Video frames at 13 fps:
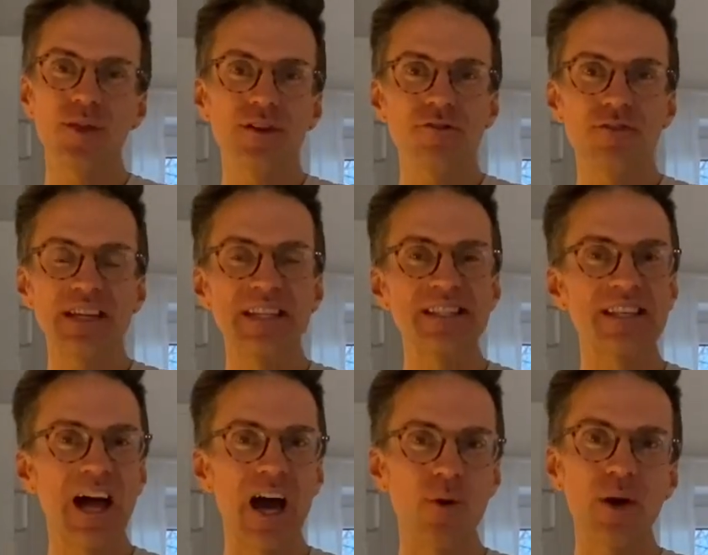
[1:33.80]
all the
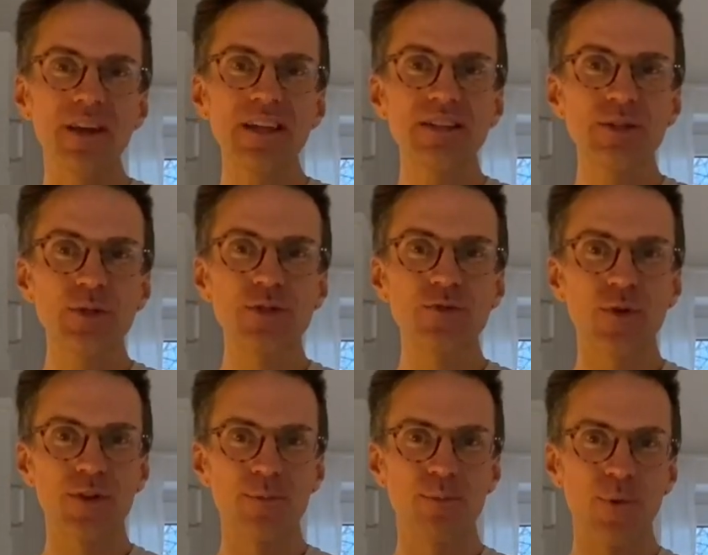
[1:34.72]
ingredients that I want to use
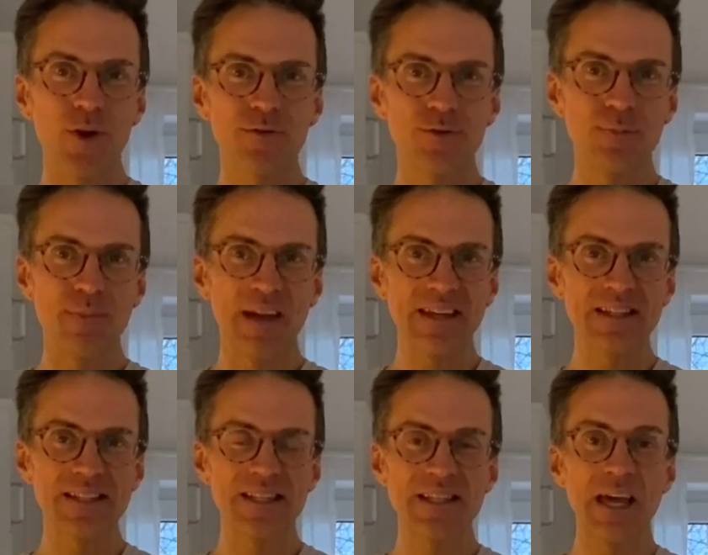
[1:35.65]
for the bird food
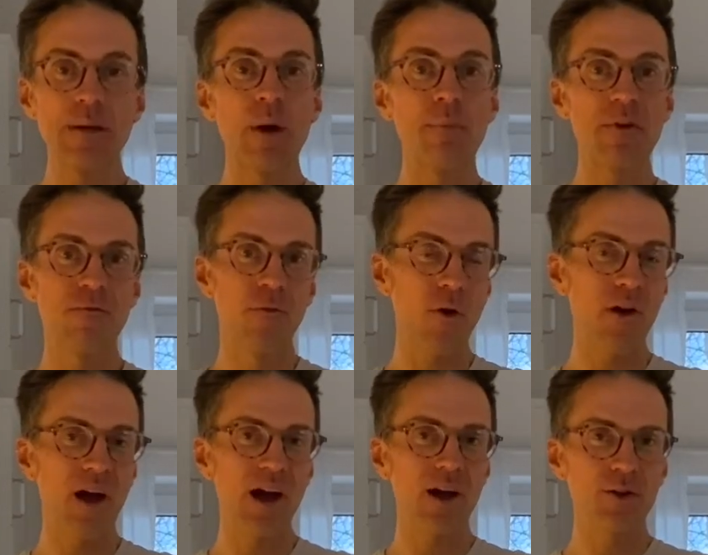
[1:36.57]
making today, but
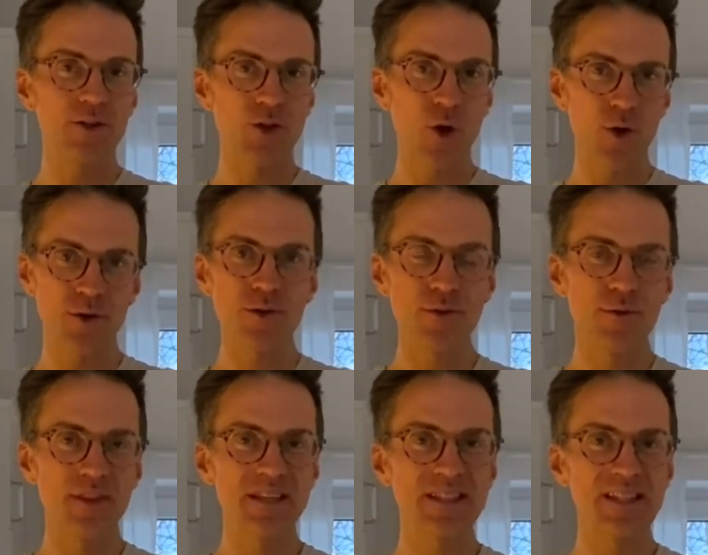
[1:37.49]
before I would talk you
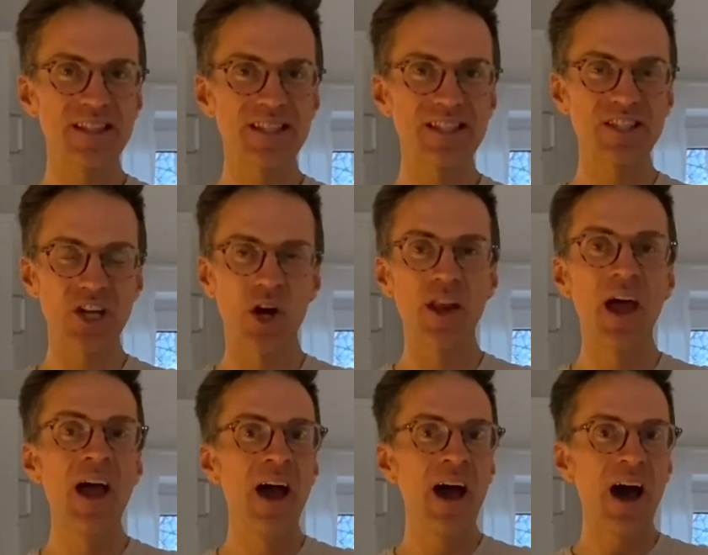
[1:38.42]
through this and I start,